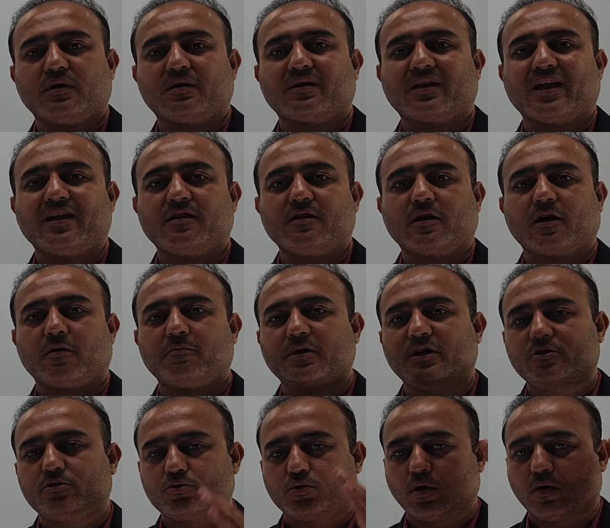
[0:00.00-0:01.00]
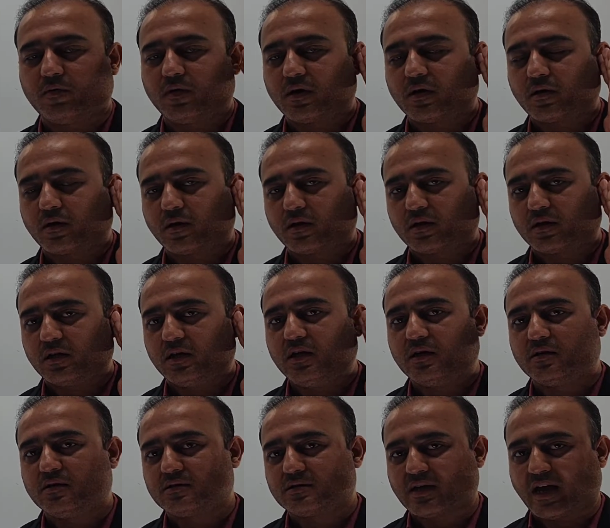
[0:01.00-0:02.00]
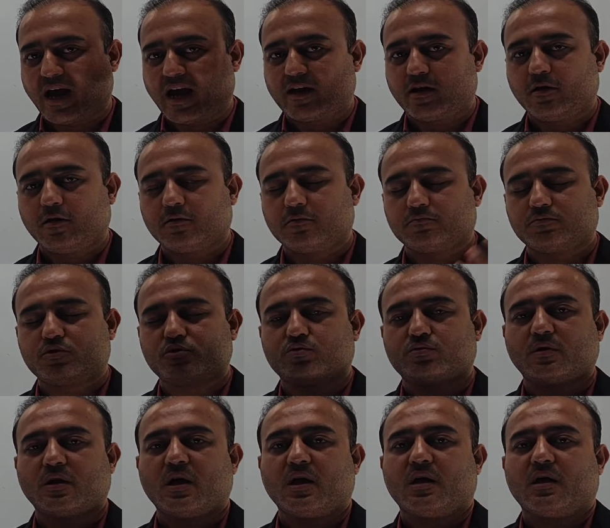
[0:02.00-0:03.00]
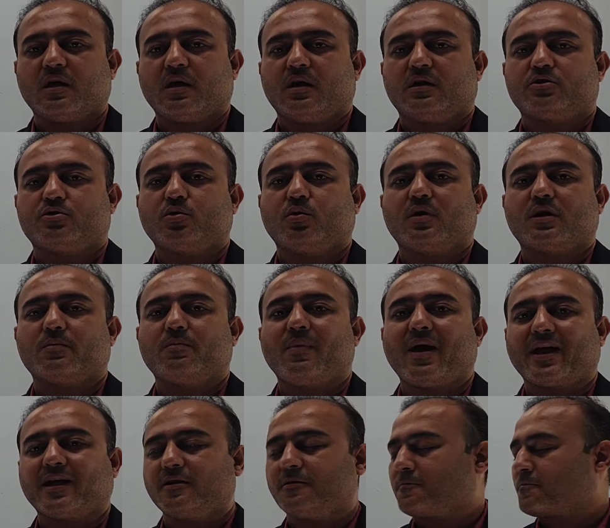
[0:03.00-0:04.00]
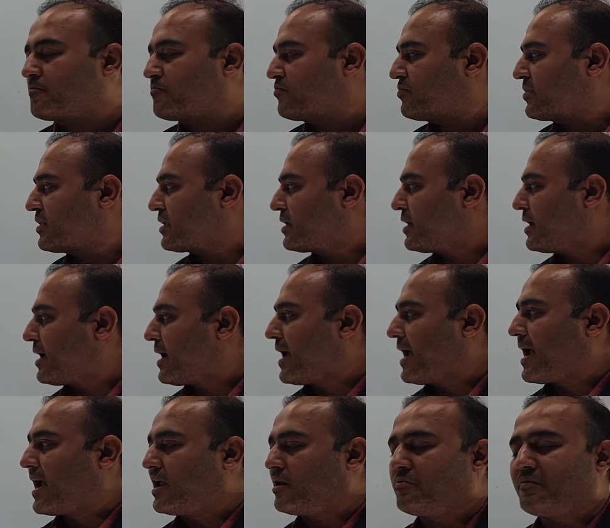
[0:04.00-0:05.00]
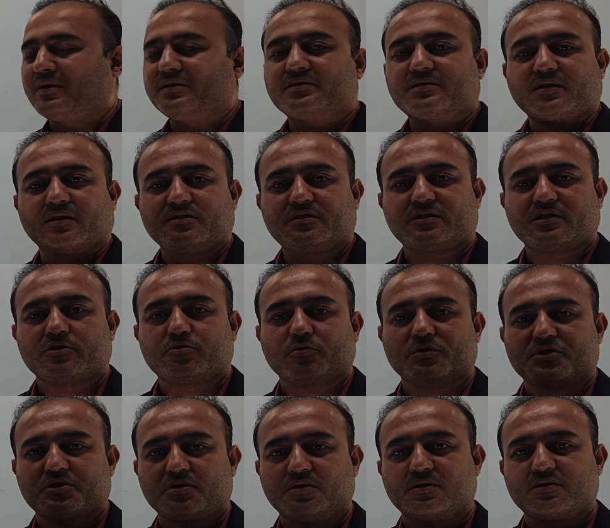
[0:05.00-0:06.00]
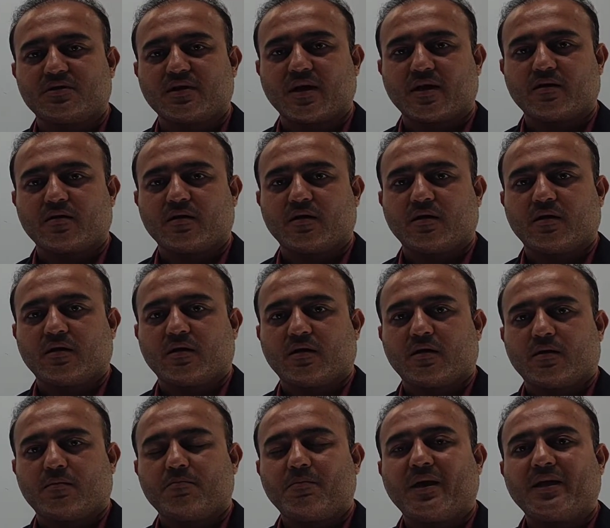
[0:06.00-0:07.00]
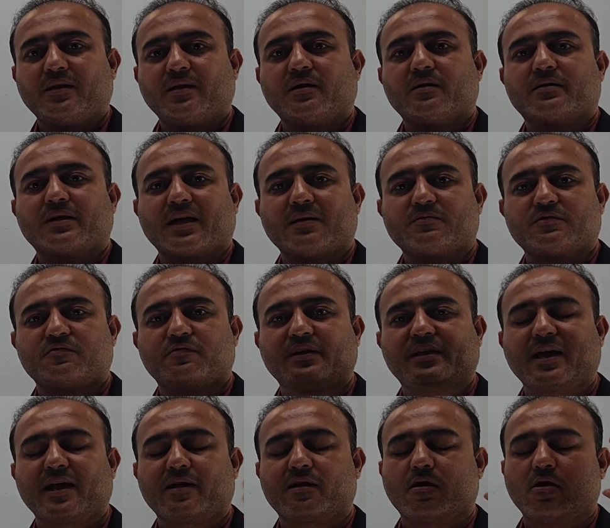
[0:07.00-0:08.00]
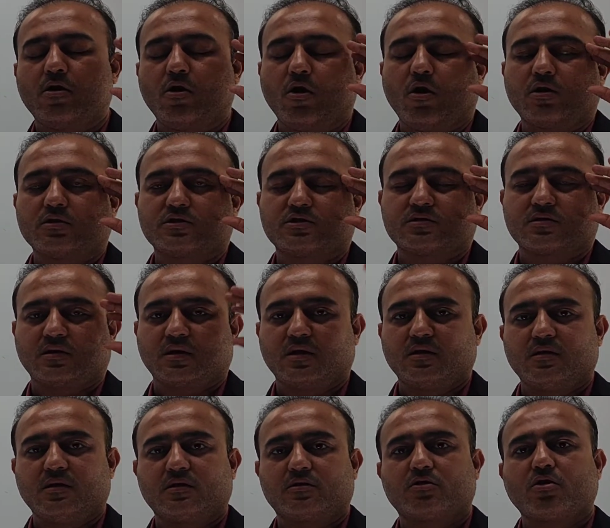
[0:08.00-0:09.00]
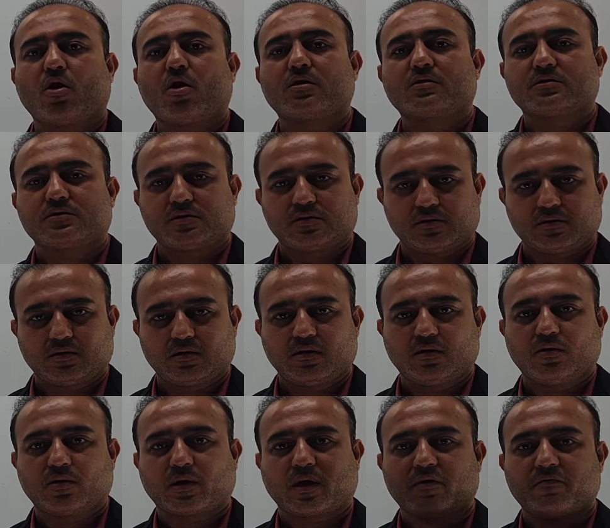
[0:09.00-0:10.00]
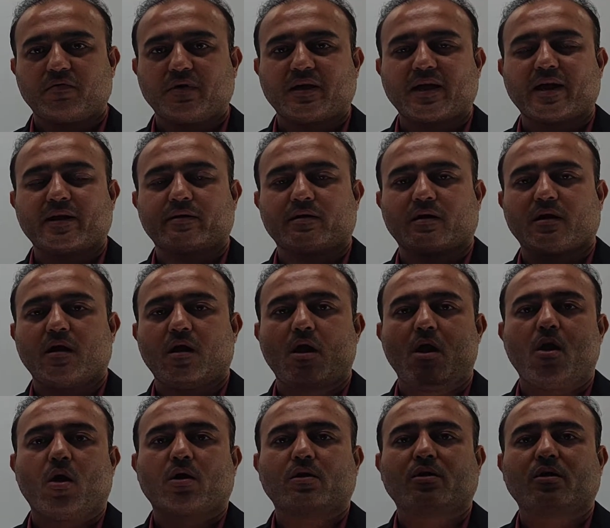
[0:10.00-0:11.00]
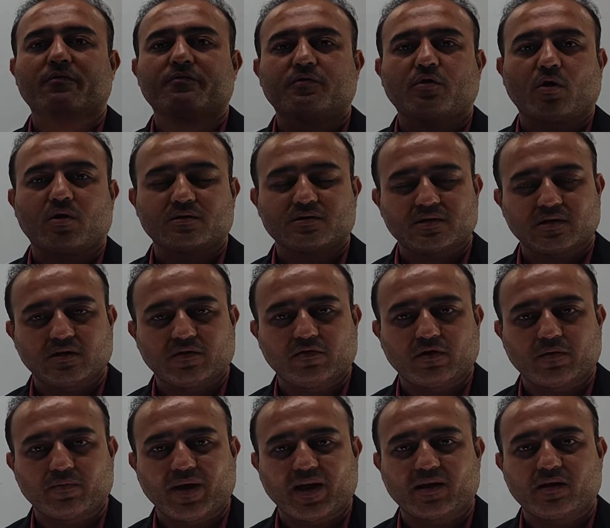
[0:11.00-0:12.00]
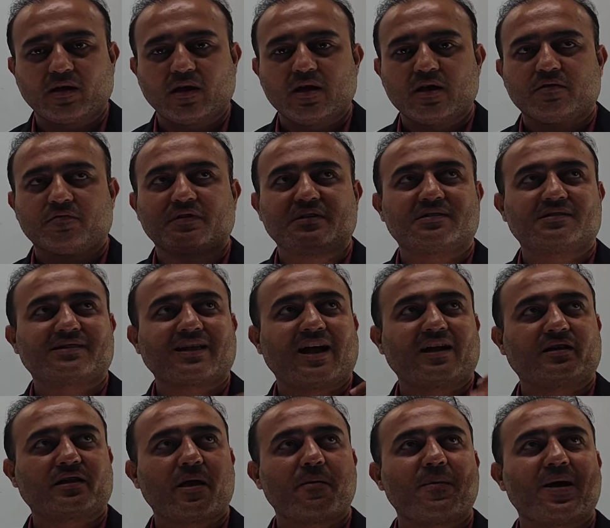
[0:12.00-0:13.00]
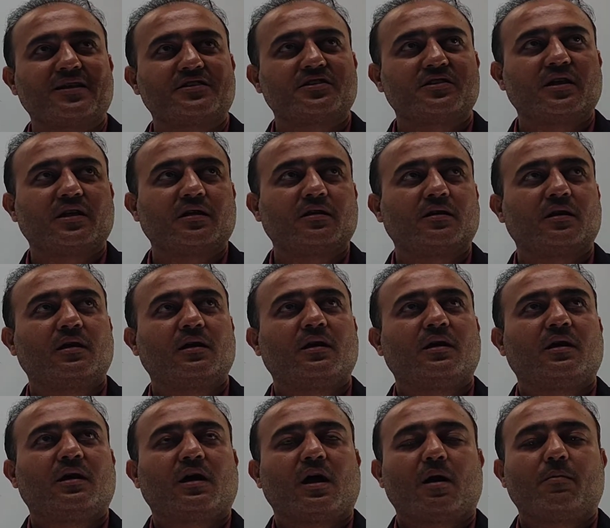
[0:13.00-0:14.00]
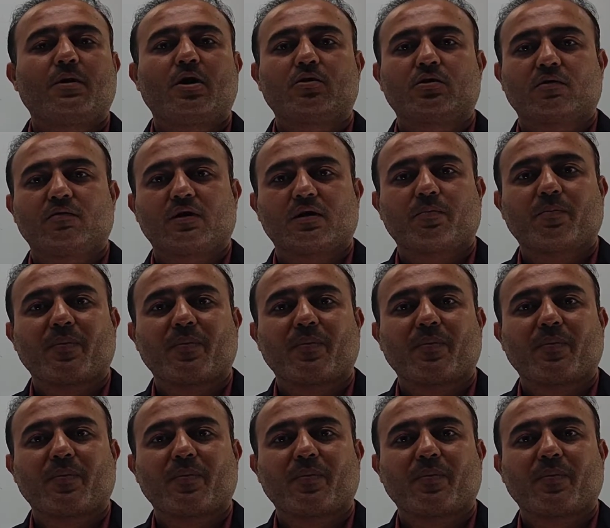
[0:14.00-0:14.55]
rain coming to our ears and to our mind. And when such situation is there, many a times we get lost in the thoughts. Okay, we get a lot of thoughts in our mind. We start imagining about our